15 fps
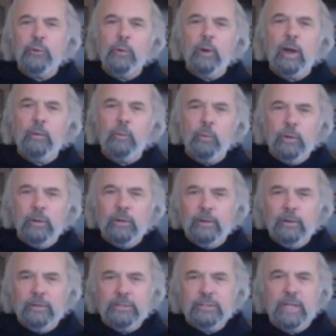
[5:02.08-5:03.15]
our
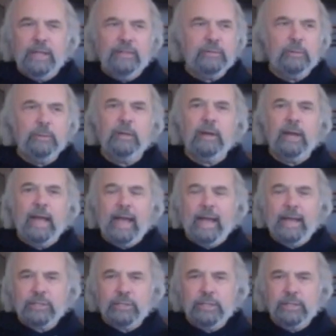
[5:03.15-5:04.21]
words and through our
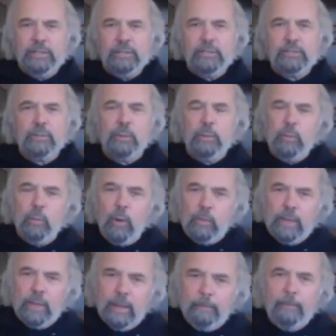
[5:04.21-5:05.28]
actions, through
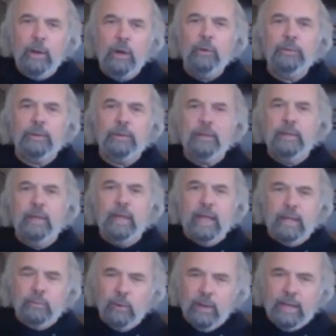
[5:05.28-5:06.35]
what we emote
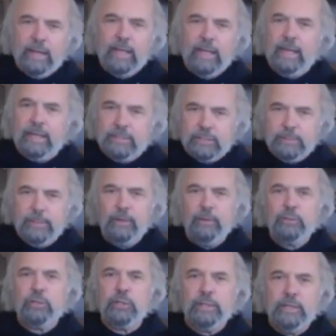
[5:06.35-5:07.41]
and radiate
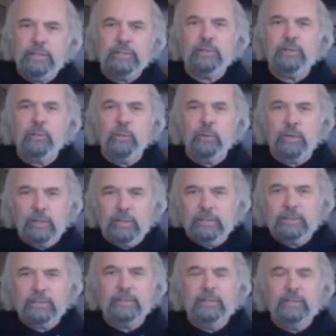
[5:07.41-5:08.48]
spiritually into the
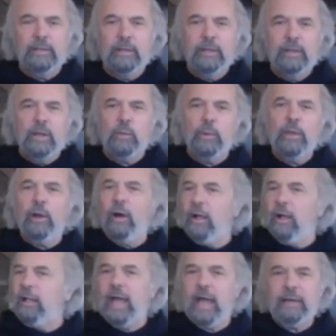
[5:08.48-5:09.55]
world, we
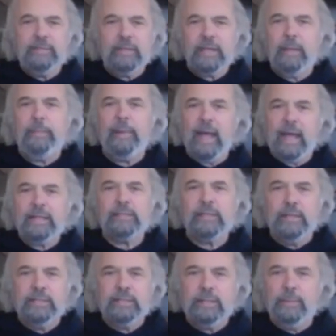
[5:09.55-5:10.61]
all have the
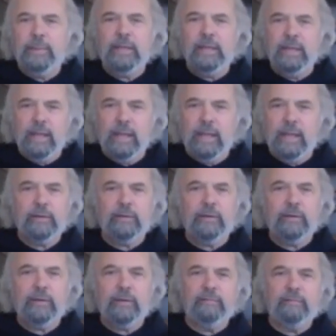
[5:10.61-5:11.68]
capacity to be an
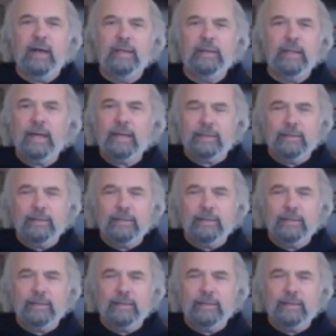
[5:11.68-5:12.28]
emissary of divine light.